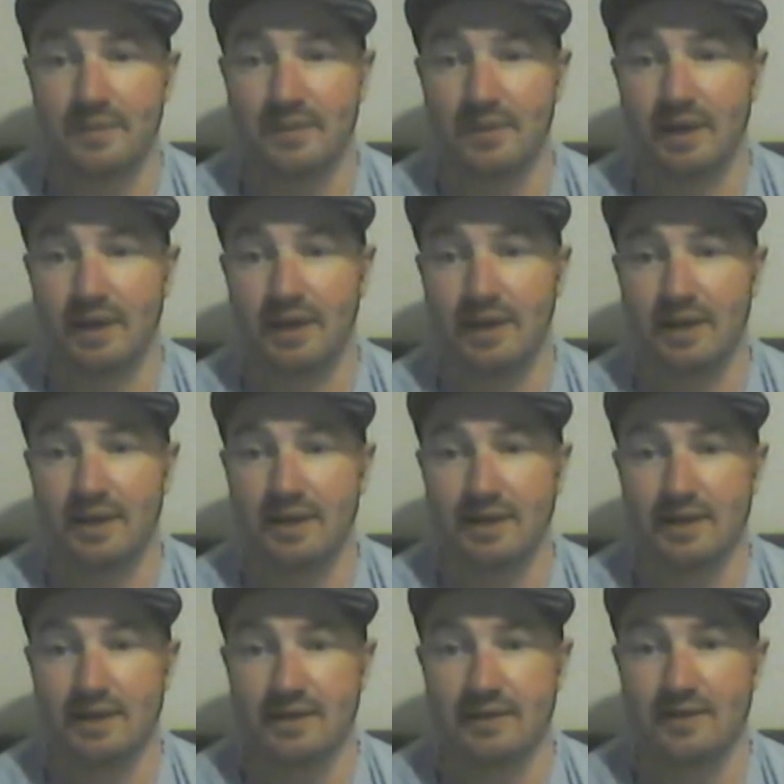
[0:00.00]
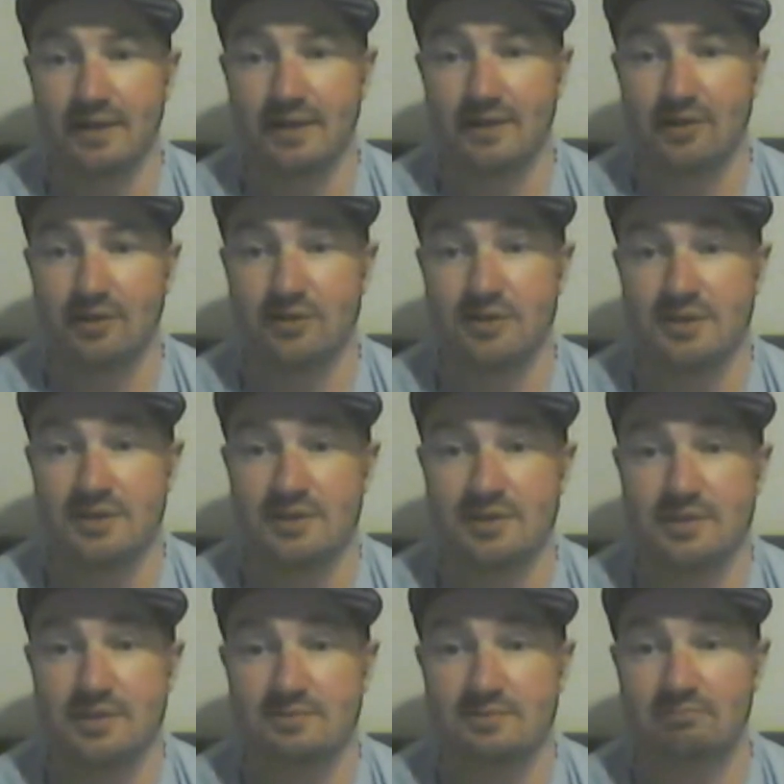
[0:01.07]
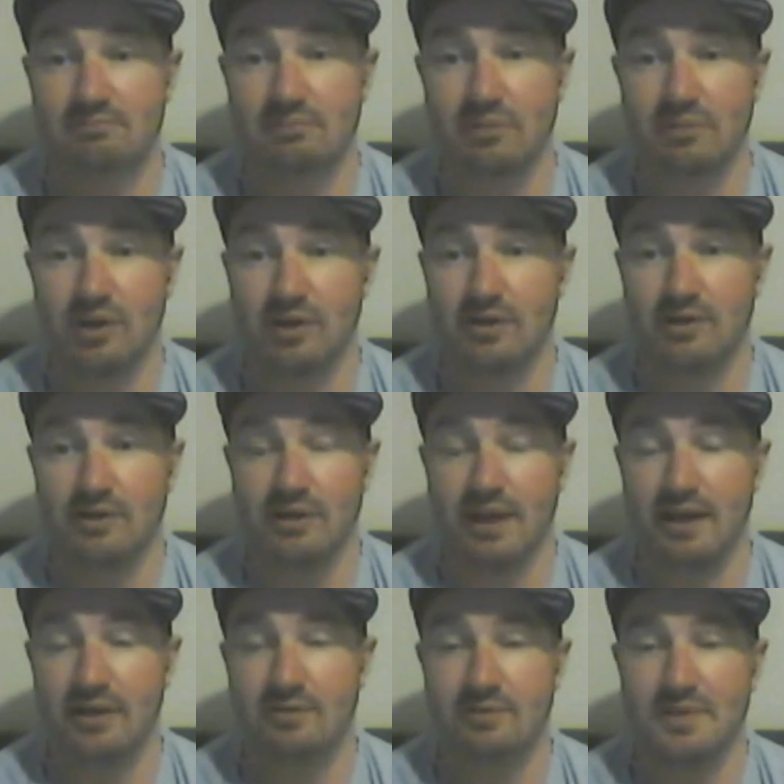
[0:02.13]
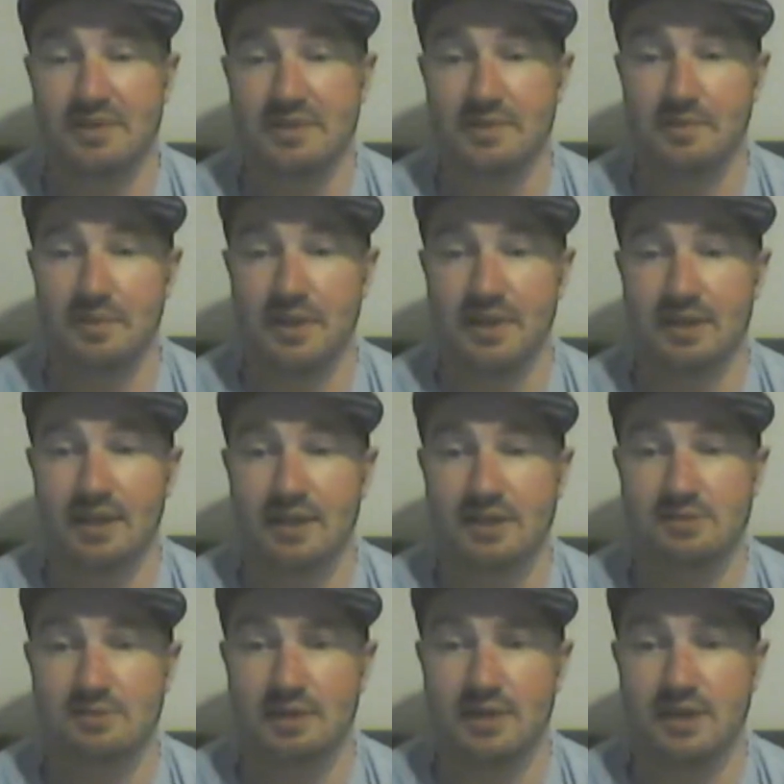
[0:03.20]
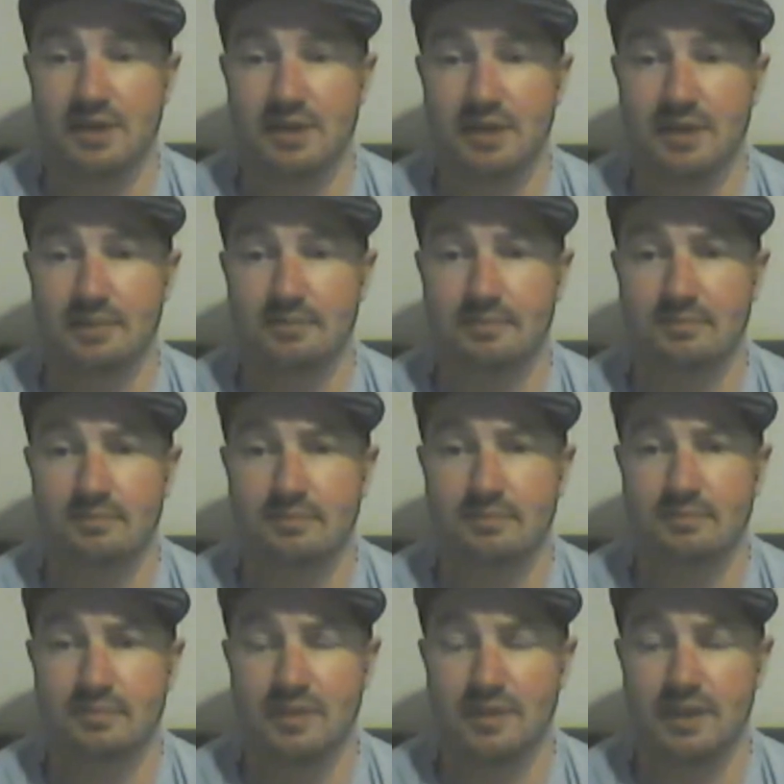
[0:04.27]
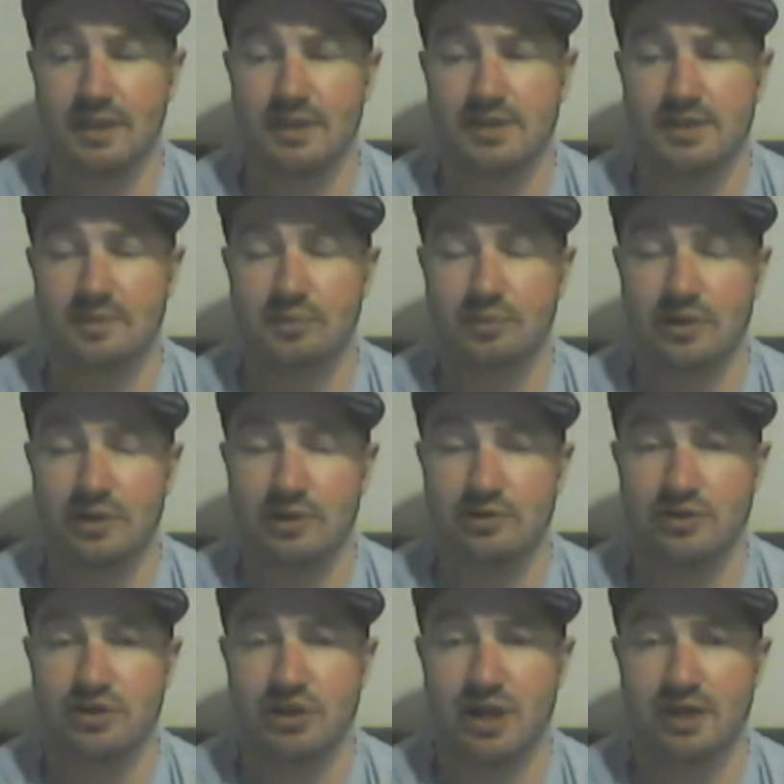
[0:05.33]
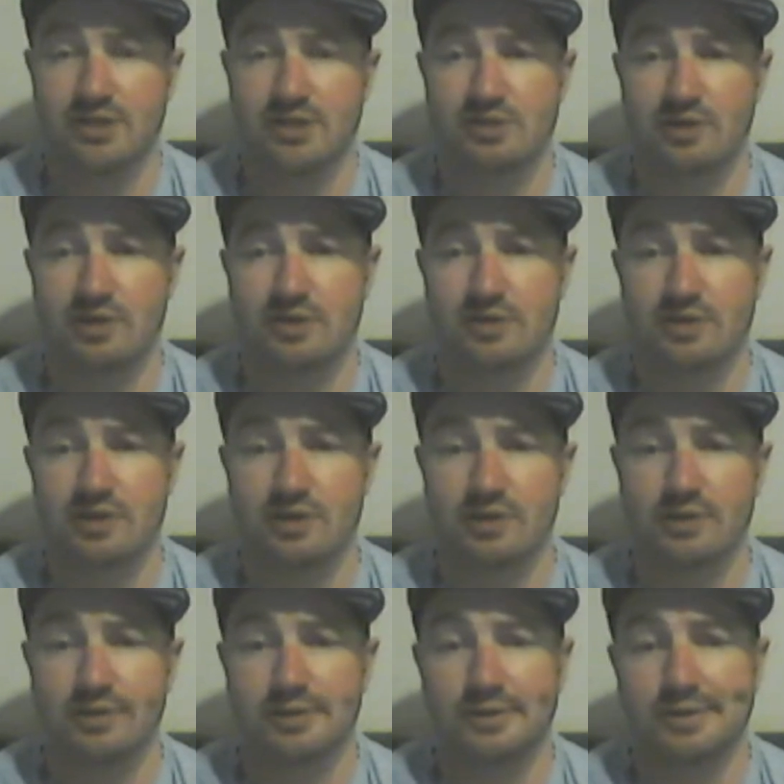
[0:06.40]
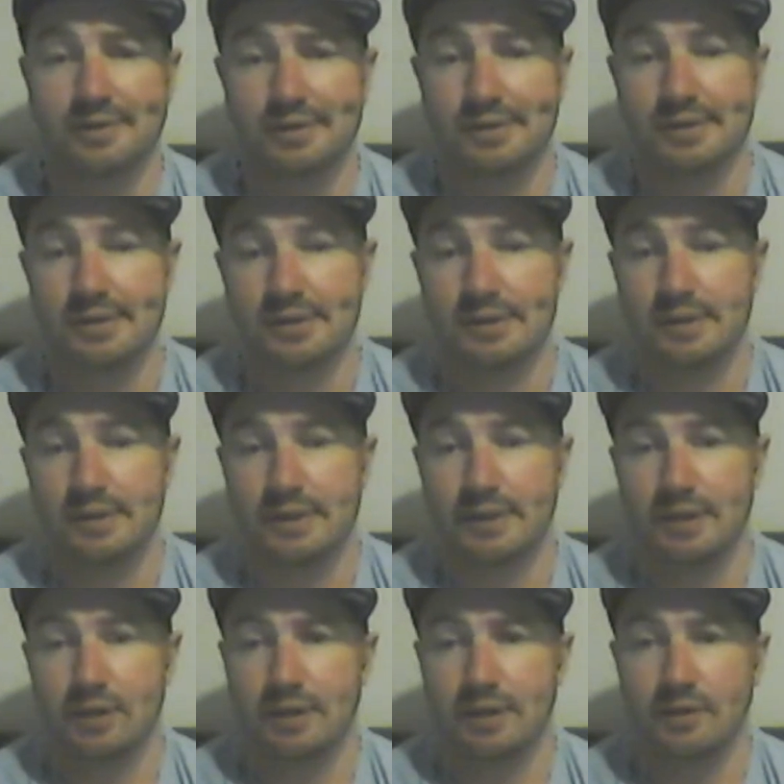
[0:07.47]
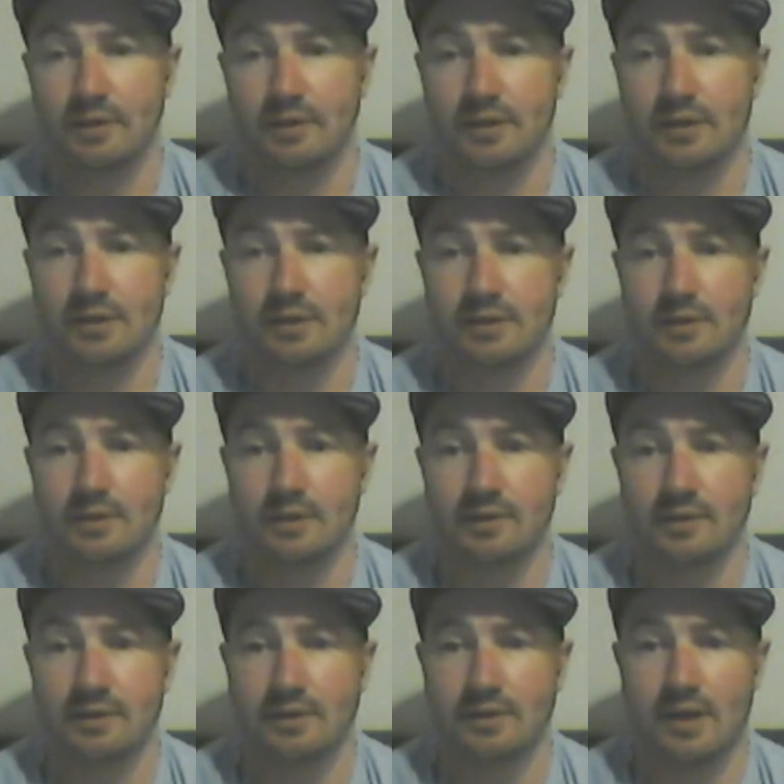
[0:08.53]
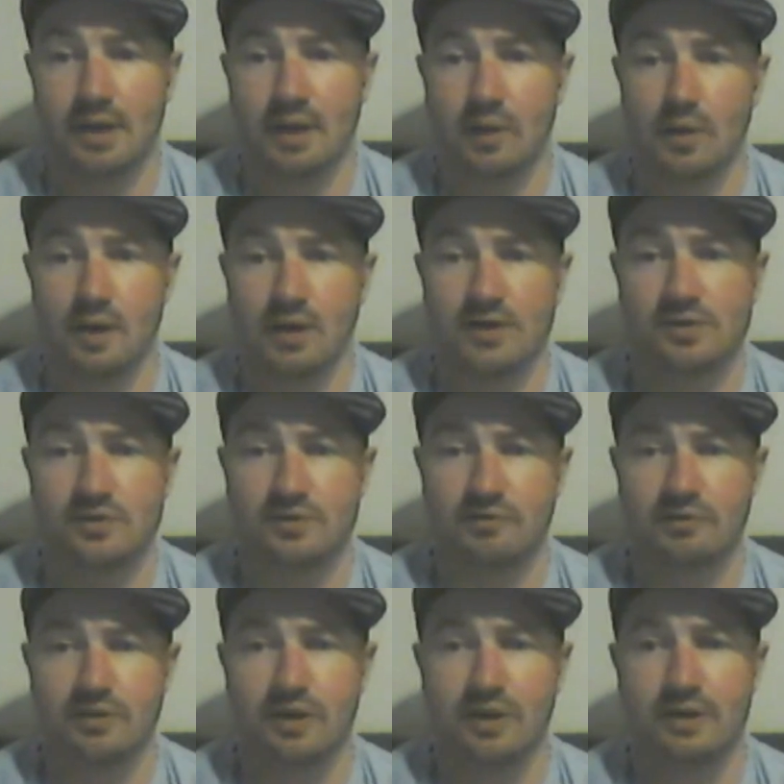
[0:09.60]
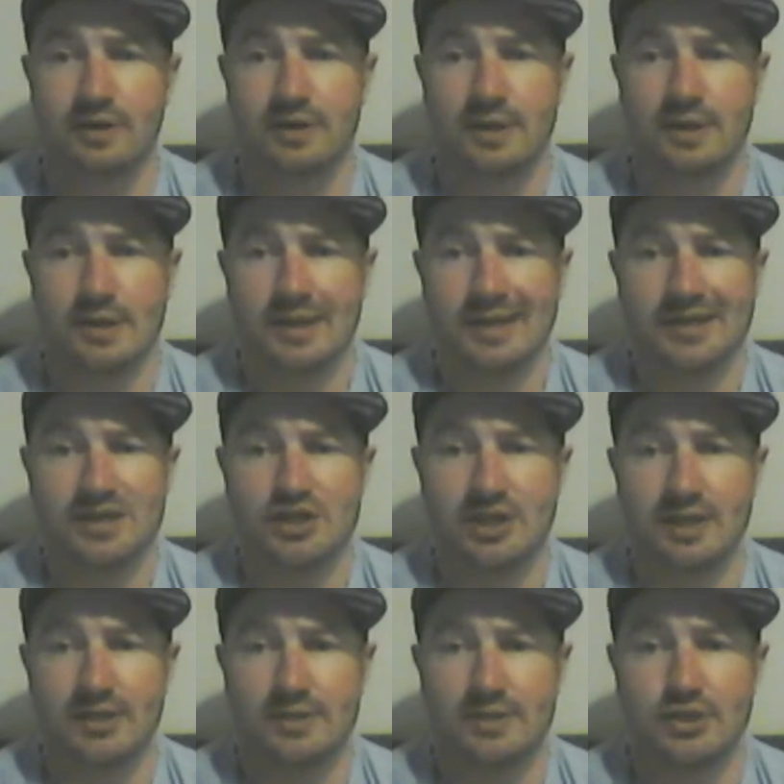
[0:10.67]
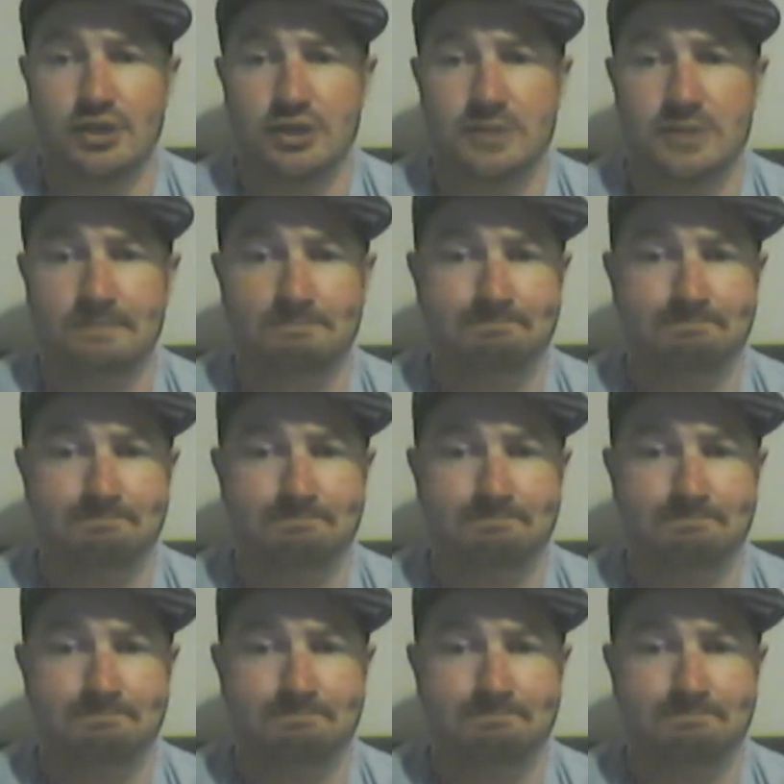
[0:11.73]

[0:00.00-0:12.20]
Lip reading: They looked like they hadn't missed a beat last week against a pretty good Shark side. So, yeah, I think the Jaguares are in for a challenge.